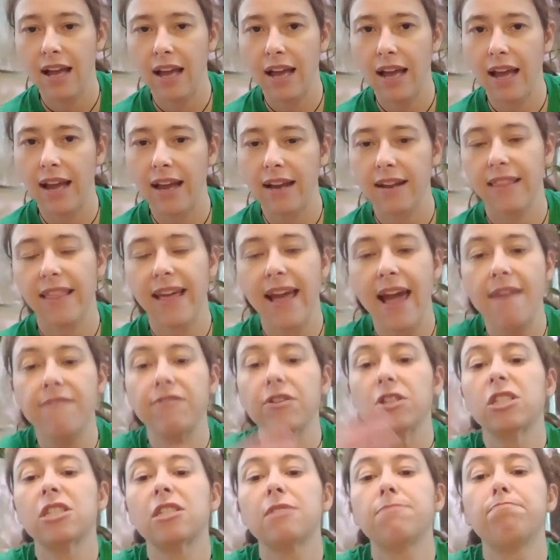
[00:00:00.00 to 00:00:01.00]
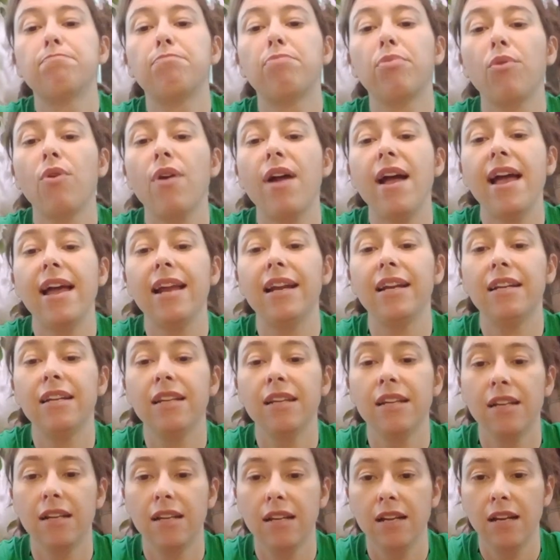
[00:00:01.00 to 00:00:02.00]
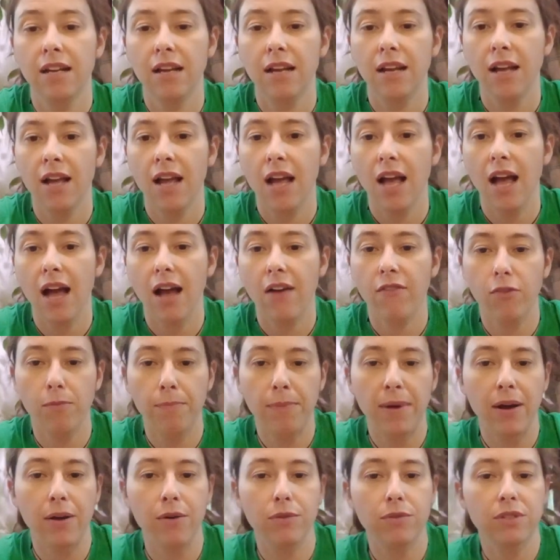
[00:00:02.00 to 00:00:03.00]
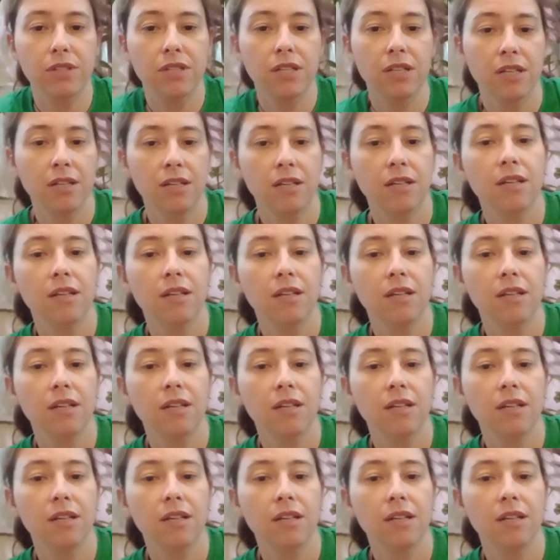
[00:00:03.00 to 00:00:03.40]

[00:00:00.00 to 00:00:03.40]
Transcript: And they have a spread of about